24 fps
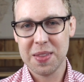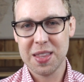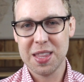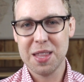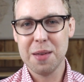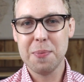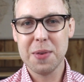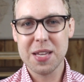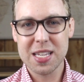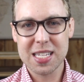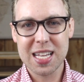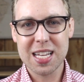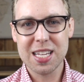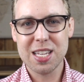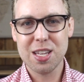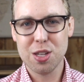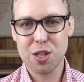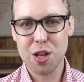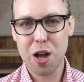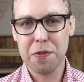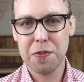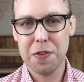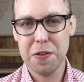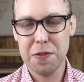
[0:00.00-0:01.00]
business is
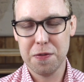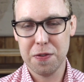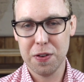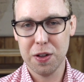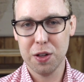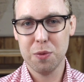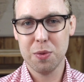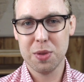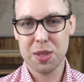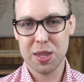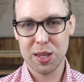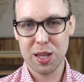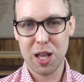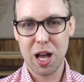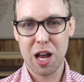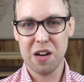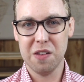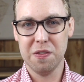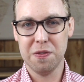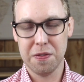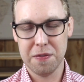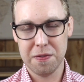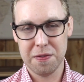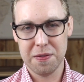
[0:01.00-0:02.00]
often filled with a lot
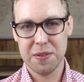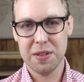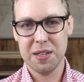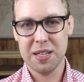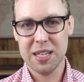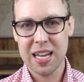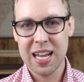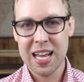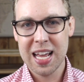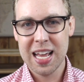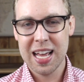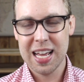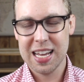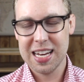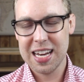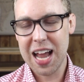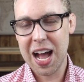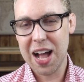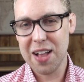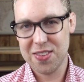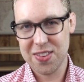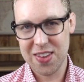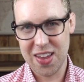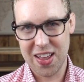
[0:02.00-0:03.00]
of
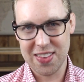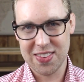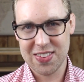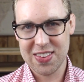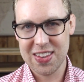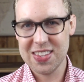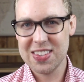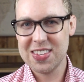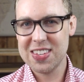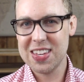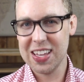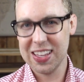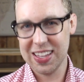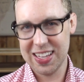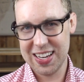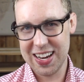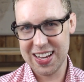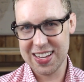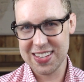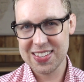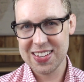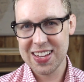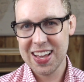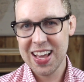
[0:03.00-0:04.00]
nonsense and
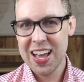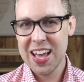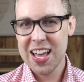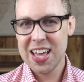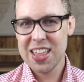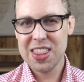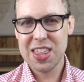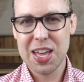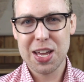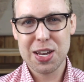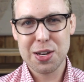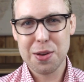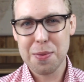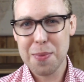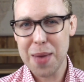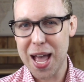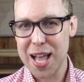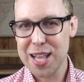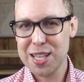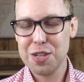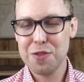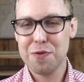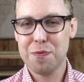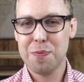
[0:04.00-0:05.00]
silliness. The
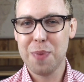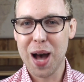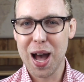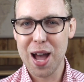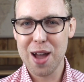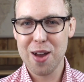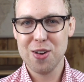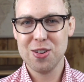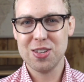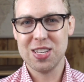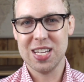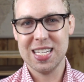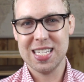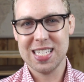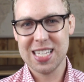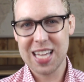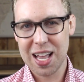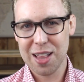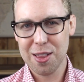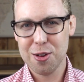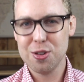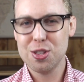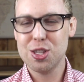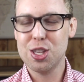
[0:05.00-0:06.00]
demands of buyers and
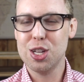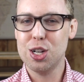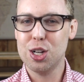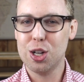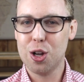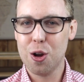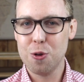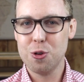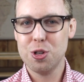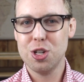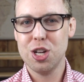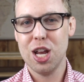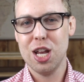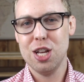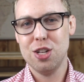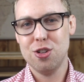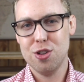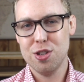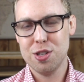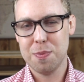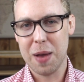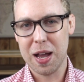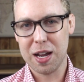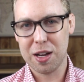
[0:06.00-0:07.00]
sellers, the
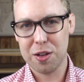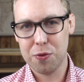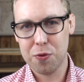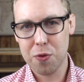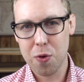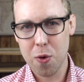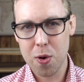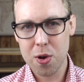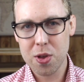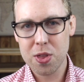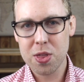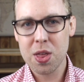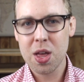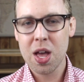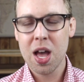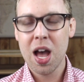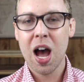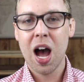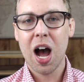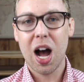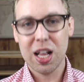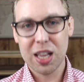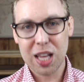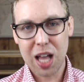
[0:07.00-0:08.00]
negotiations back and forth,
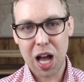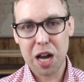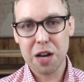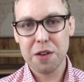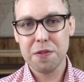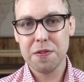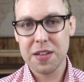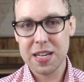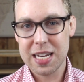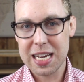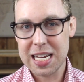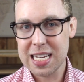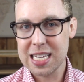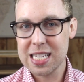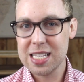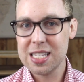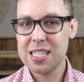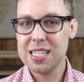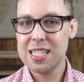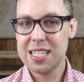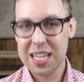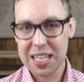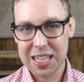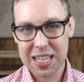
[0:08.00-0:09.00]
a lot of it is
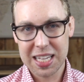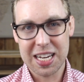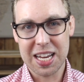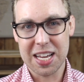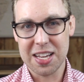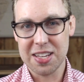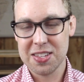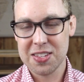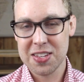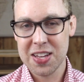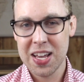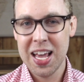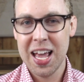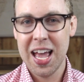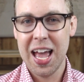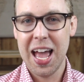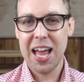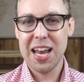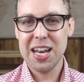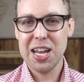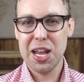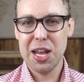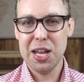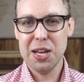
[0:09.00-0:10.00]
silliness.
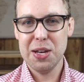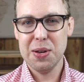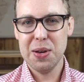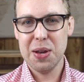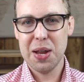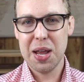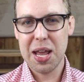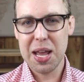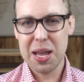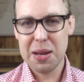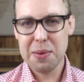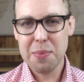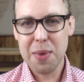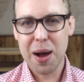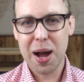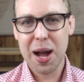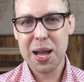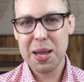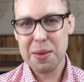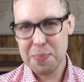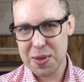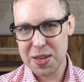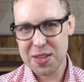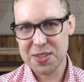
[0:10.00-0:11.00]
And in
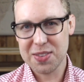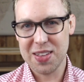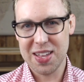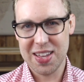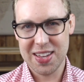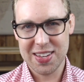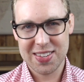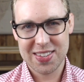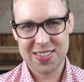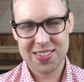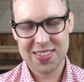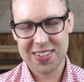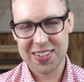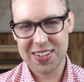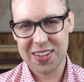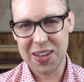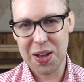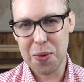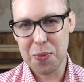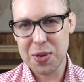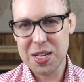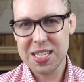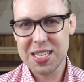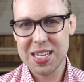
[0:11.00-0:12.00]
my business,
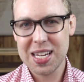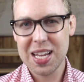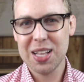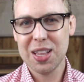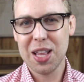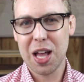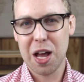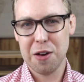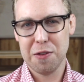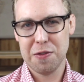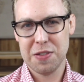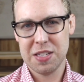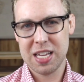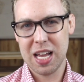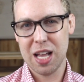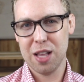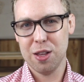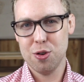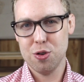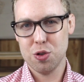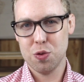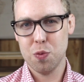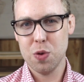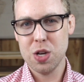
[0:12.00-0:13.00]
we see a lot of
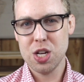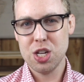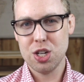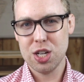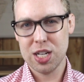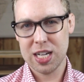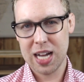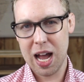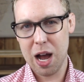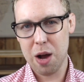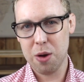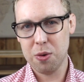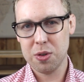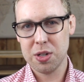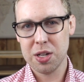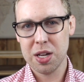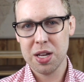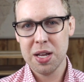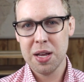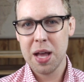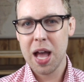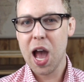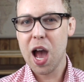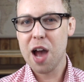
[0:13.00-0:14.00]
sellers reaching out
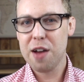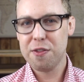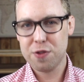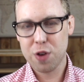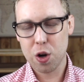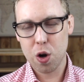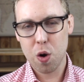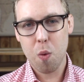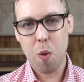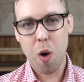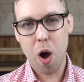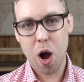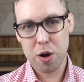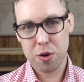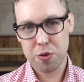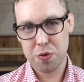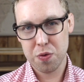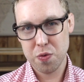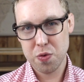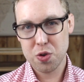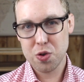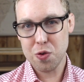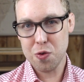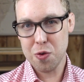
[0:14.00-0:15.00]
after a
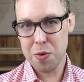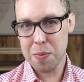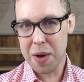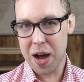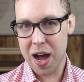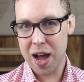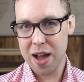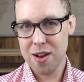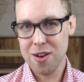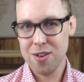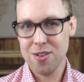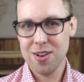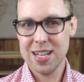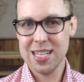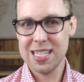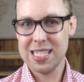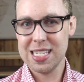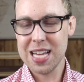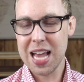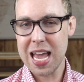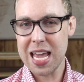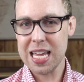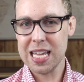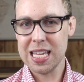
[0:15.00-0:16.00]
walkthrough to a buyer and
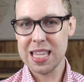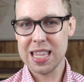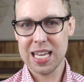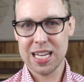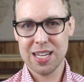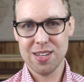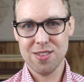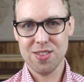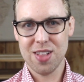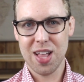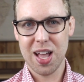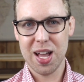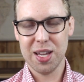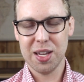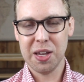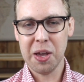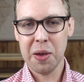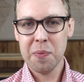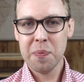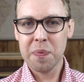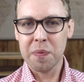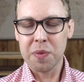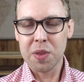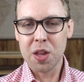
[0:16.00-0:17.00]
saying things like,
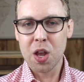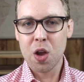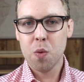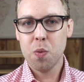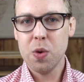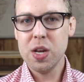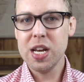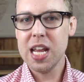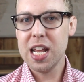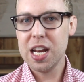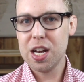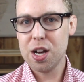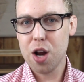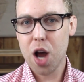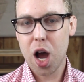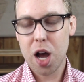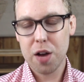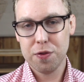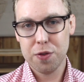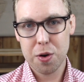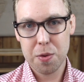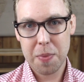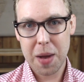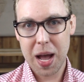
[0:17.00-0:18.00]
"We need an
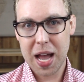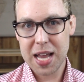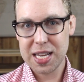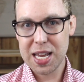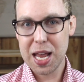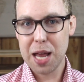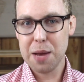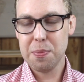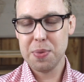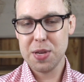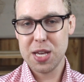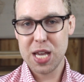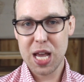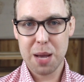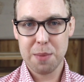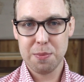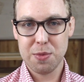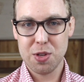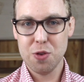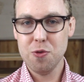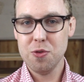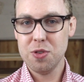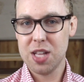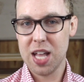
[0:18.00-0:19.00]
offer by 10 p.m.
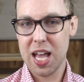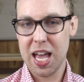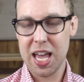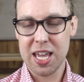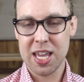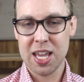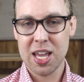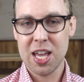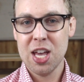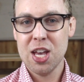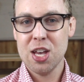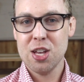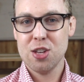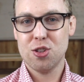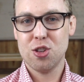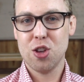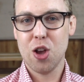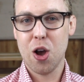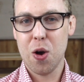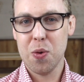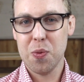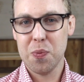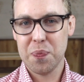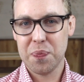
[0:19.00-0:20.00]
Tuesday."
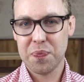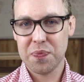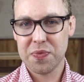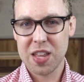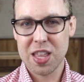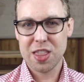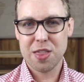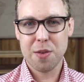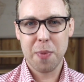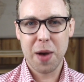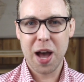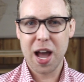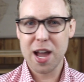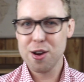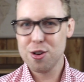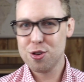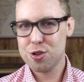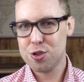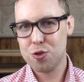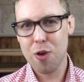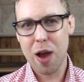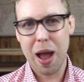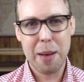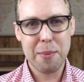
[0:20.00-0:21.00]
So the buyers
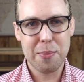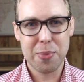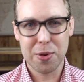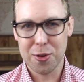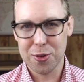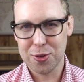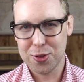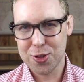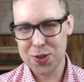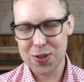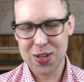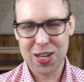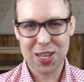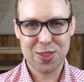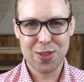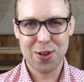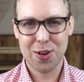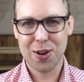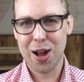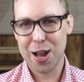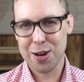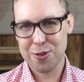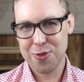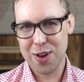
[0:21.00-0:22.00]
scramble to get their
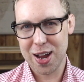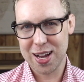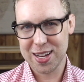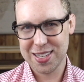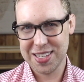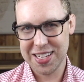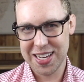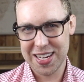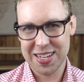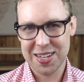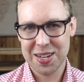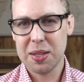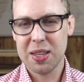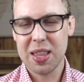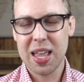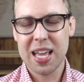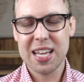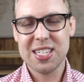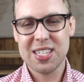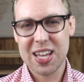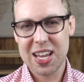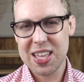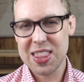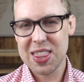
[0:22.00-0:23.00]
contracts in. They
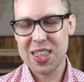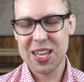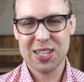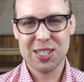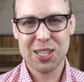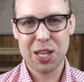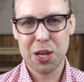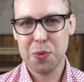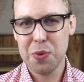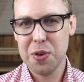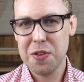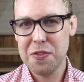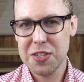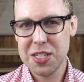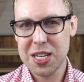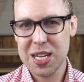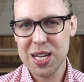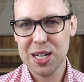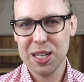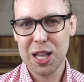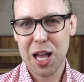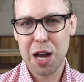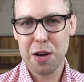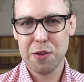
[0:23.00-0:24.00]
say things like, "We've
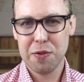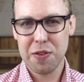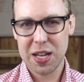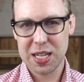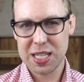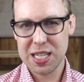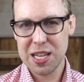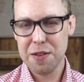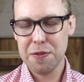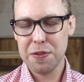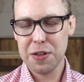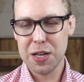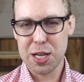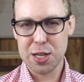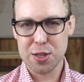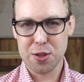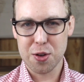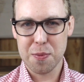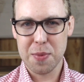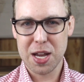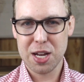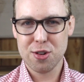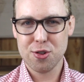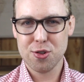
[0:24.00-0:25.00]
seen a lot of activity,
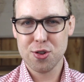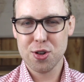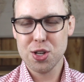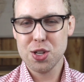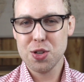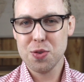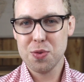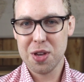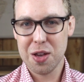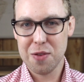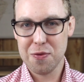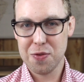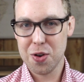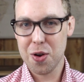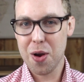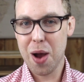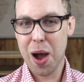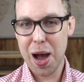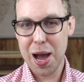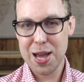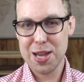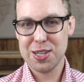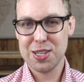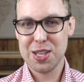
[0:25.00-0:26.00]
so make sure you give your
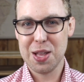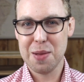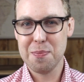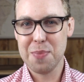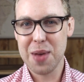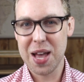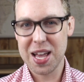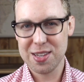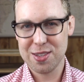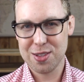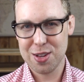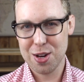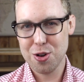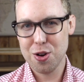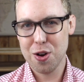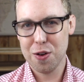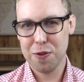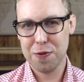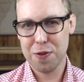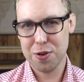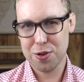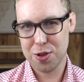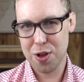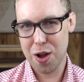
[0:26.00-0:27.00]
highest and best in your
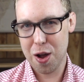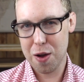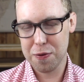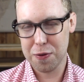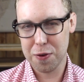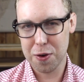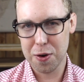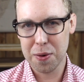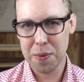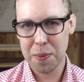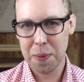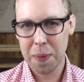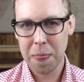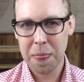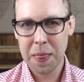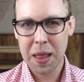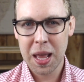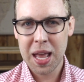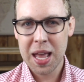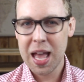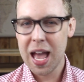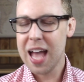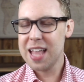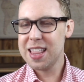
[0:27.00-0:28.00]
first offer."
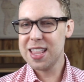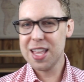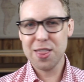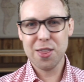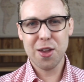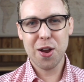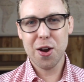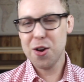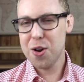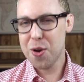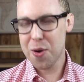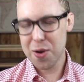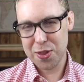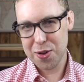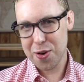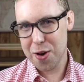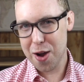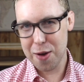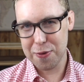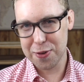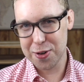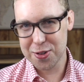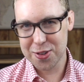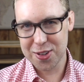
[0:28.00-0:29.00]
And then there are no other
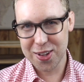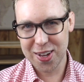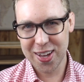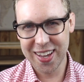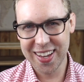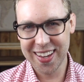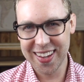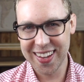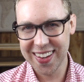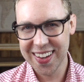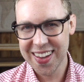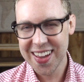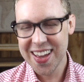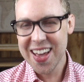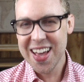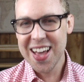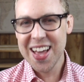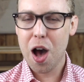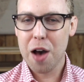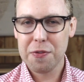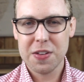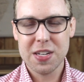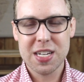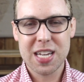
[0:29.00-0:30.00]
offers.
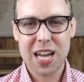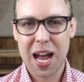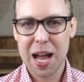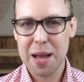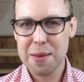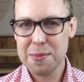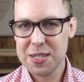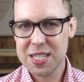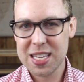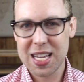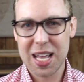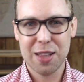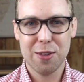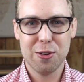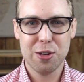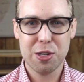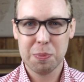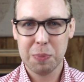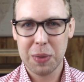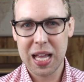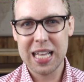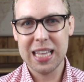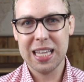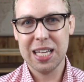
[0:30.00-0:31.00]
Oftentimes, sellers
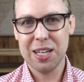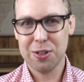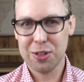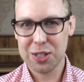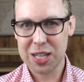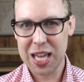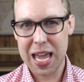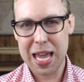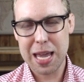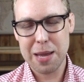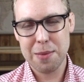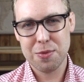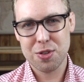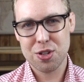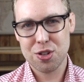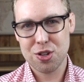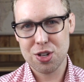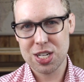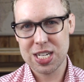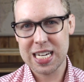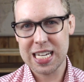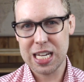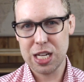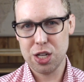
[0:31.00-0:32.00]
play little games
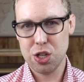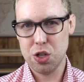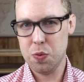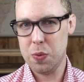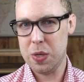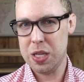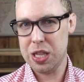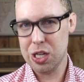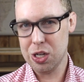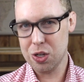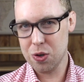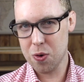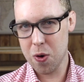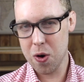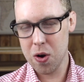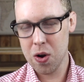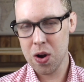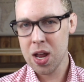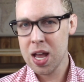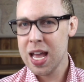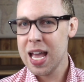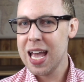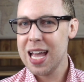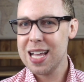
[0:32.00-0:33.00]
just to get you in the
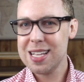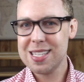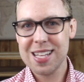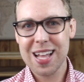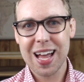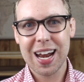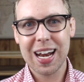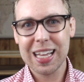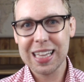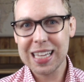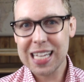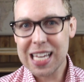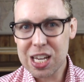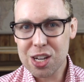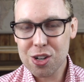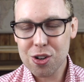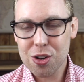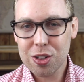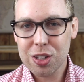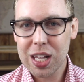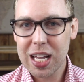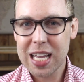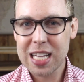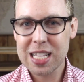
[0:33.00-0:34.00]
door. It's not
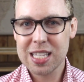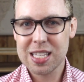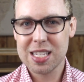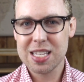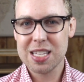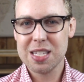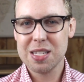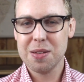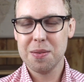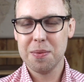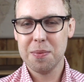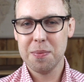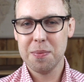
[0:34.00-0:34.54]
illegal, it's